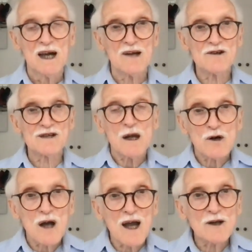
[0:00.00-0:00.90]
And you say,
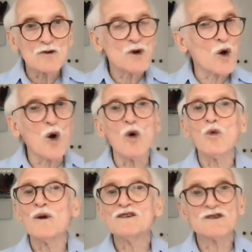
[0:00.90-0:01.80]
look, I'm going to
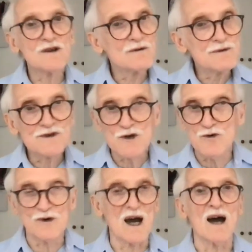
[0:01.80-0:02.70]
always use
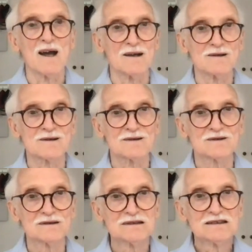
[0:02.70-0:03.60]
you guys.
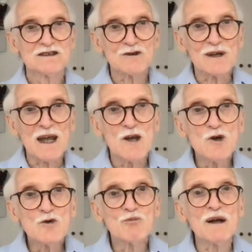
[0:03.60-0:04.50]
So can
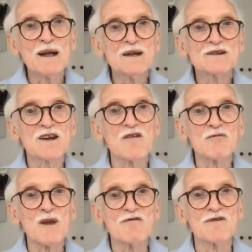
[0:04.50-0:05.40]
you please give
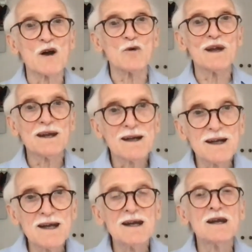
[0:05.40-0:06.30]
me very
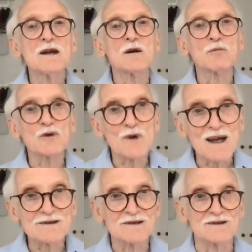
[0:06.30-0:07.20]
keen
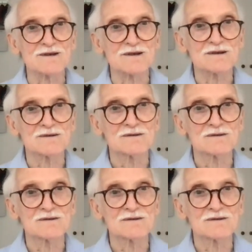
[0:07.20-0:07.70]
prices?